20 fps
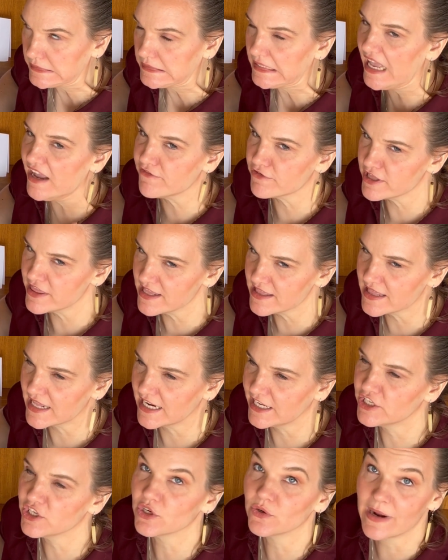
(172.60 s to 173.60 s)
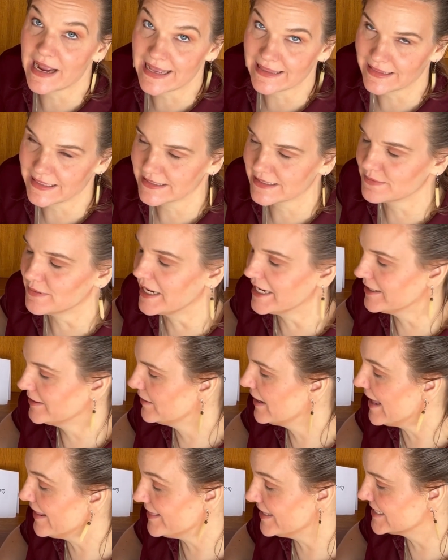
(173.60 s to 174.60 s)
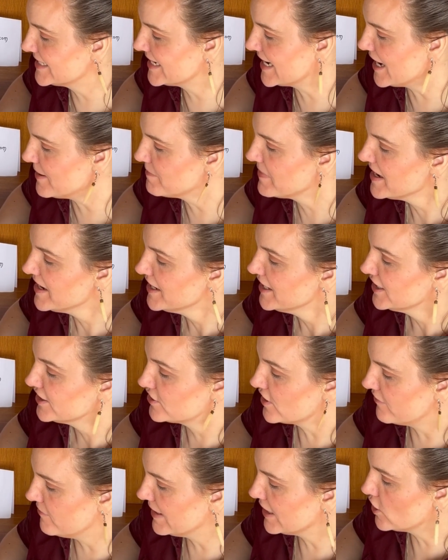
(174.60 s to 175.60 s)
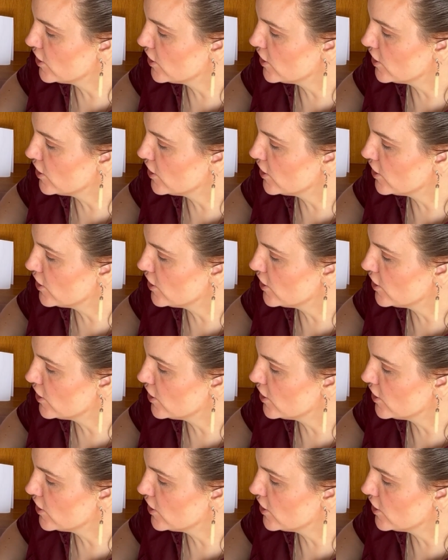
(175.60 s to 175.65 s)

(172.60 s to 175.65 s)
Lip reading: everything that I do at this time. So I've been